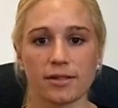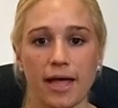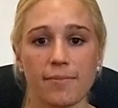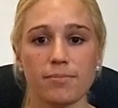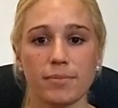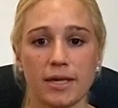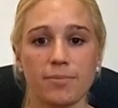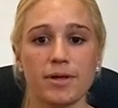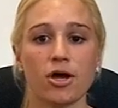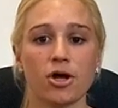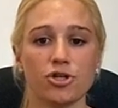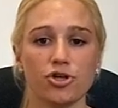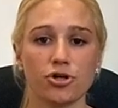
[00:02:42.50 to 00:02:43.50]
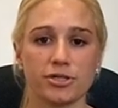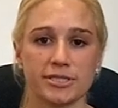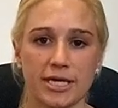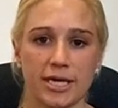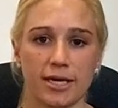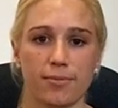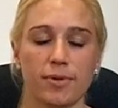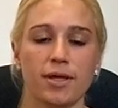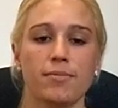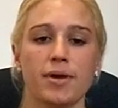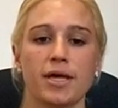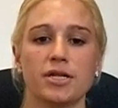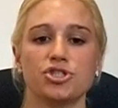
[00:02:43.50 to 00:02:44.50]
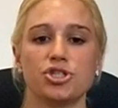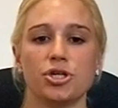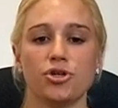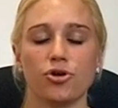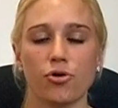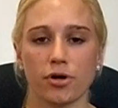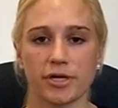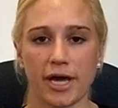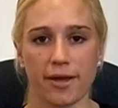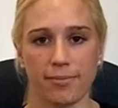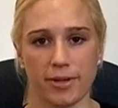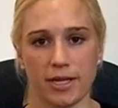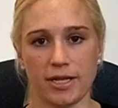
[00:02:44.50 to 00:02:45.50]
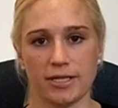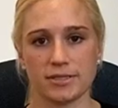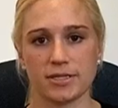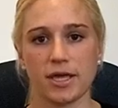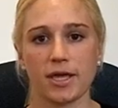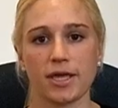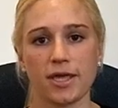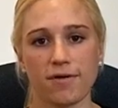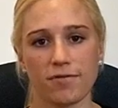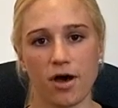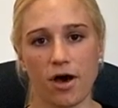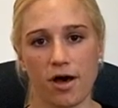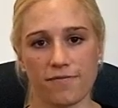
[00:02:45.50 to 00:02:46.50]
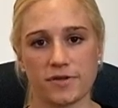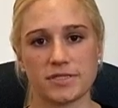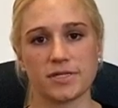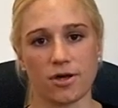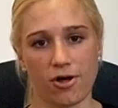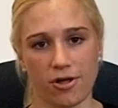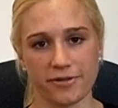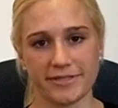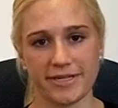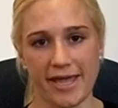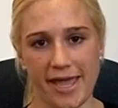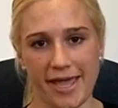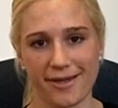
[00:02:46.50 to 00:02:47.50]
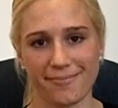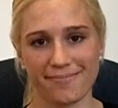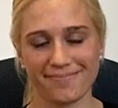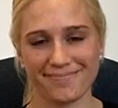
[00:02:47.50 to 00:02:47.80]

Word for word: Let me be on your team in managing your diabetes. Give the office a call today.